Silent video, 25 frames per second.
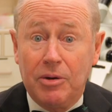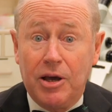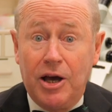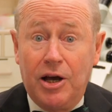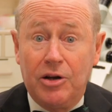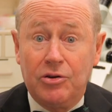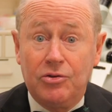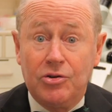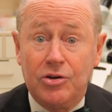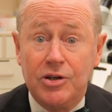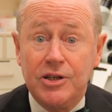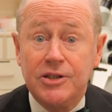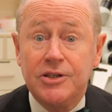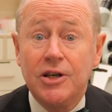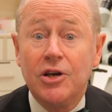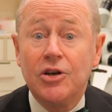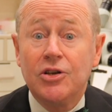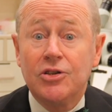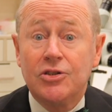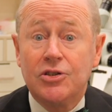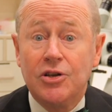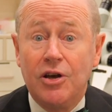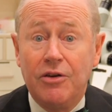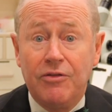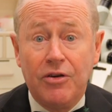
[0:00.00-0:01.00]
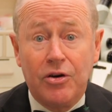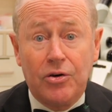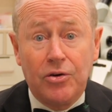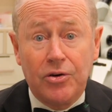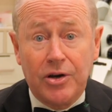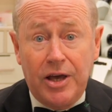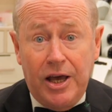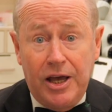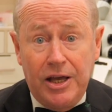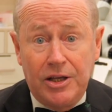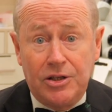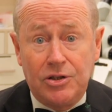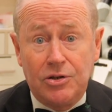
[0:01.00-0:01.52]
countries, cervical
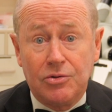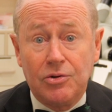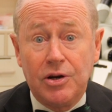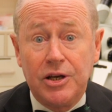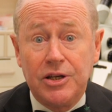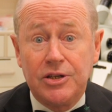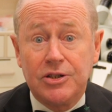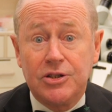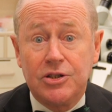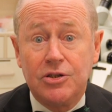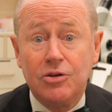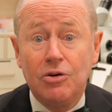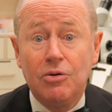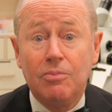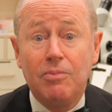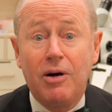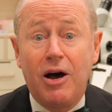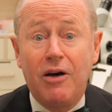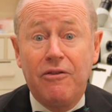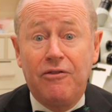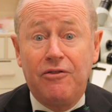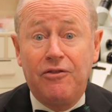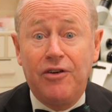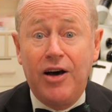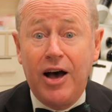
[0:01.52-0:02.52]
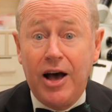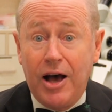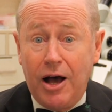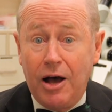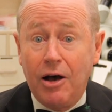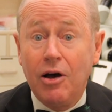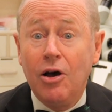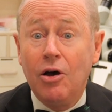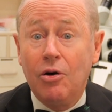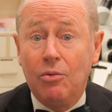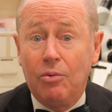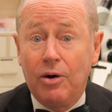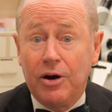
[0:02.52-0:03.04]
cancer is still by far
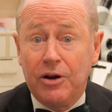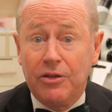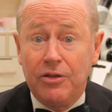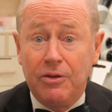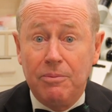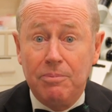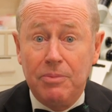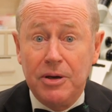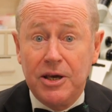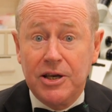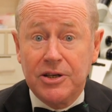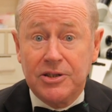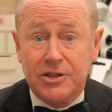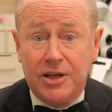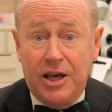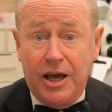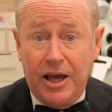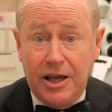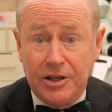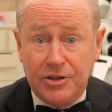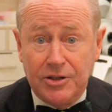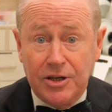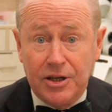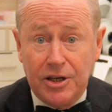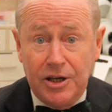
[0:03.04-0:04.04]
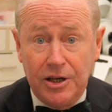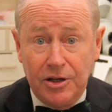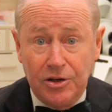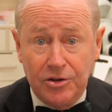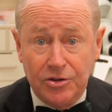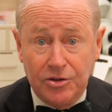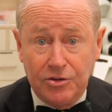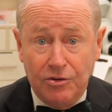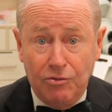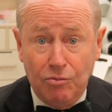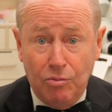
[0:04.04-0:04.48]
one of the biggest cancer killers of